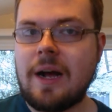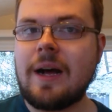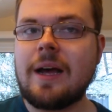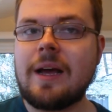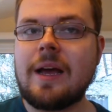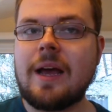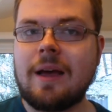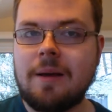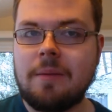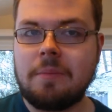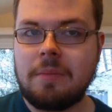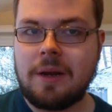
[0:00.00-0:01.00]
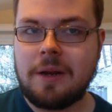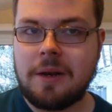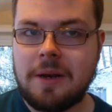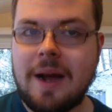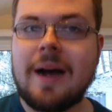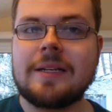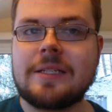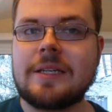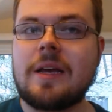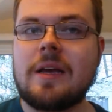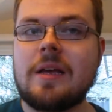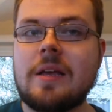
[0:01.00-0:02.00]
I am not
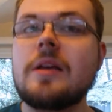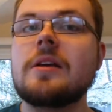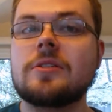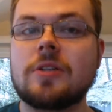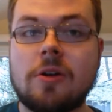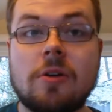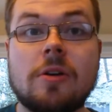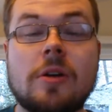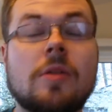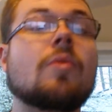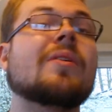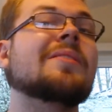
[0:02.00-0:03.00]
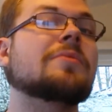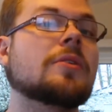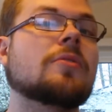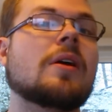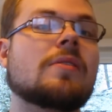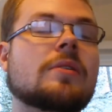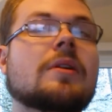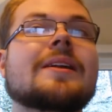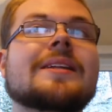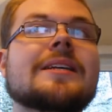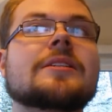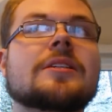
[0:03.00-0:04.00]
saying he is a good or even great villain. I
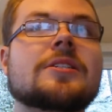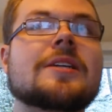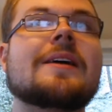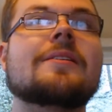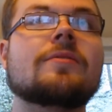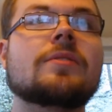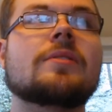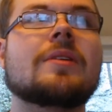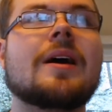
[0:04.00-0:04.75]
think he's a solid villain.